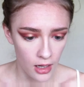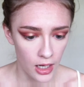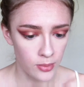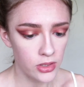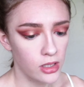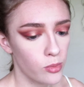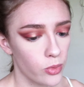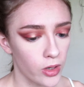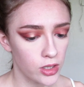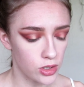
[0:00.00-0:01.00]
I'm just going to
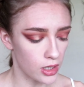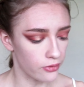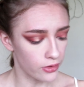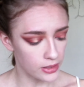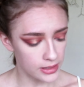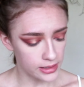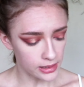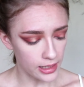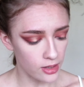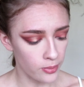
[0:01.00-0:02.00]
brush a very
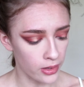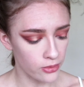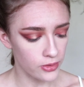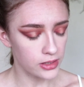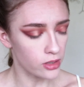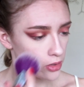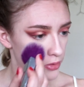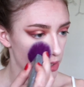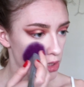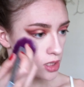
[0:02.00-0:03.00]
slight amount of this over
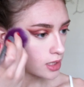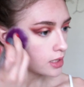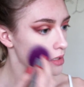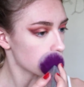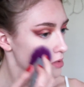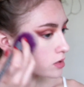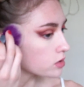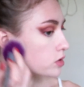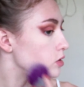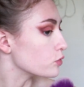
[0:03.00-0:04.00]
the cheeks
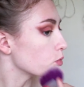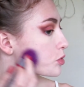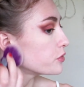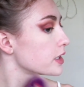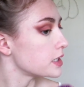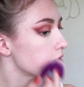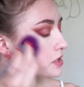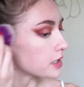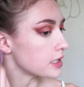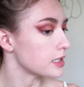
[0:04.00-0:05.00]
to remove any
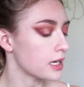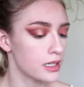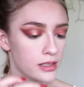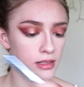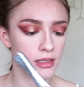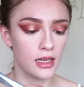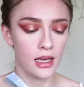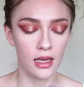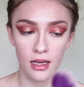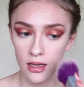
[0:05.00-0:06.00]
stickiness
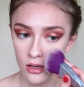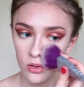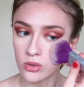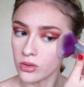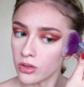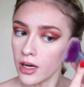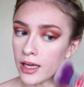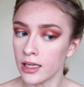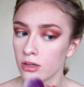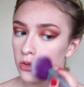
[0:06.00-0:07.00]
or
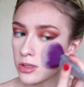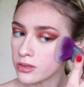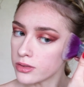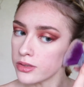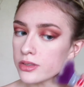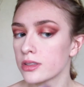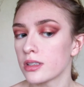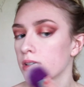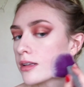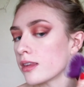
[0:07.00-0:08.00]
any oils
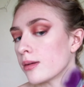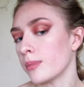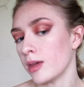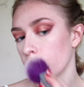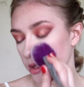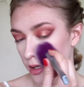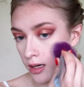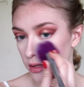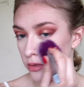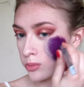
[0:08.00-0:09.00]
that may be
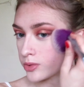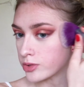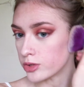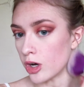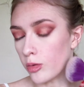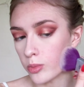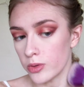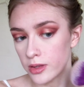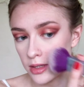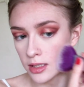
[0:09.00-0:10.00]
there that will stop
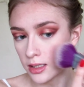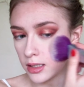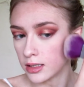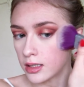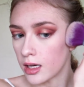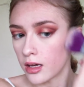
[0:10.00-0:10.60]
the